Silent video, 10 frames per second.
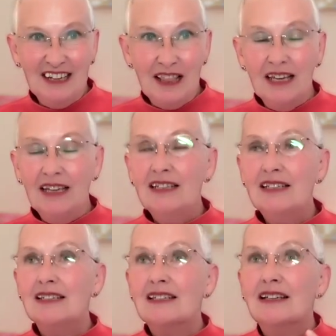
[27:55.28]

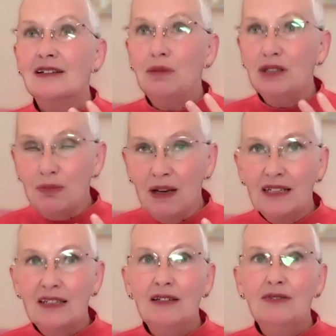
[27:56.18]
things,
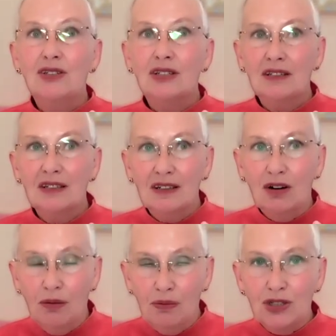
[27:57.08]
perspectives,
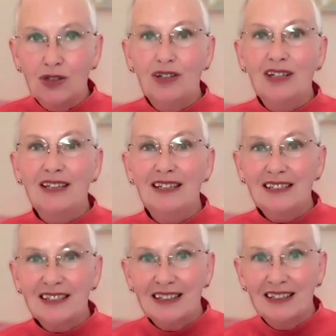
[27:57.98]

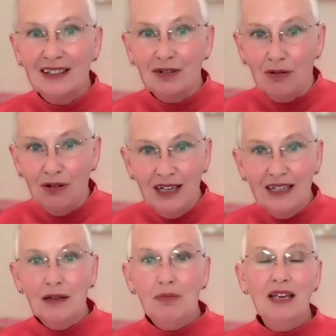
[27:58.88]
opportunities
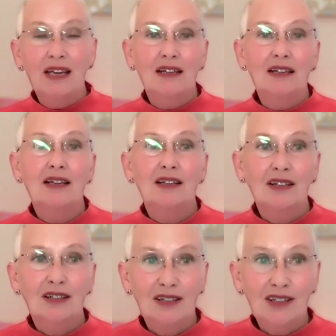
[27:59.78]
really begin
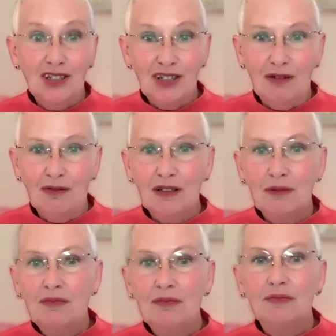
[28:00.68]
to shift.
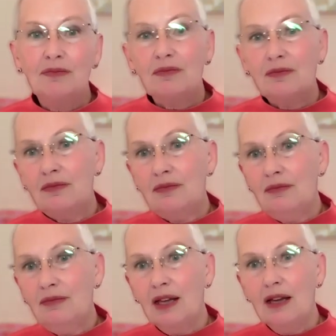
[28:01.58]

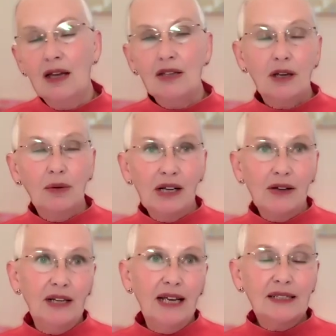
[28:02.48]
So in our
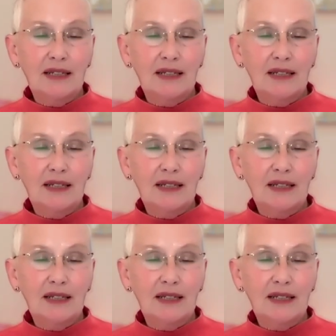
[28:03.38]
next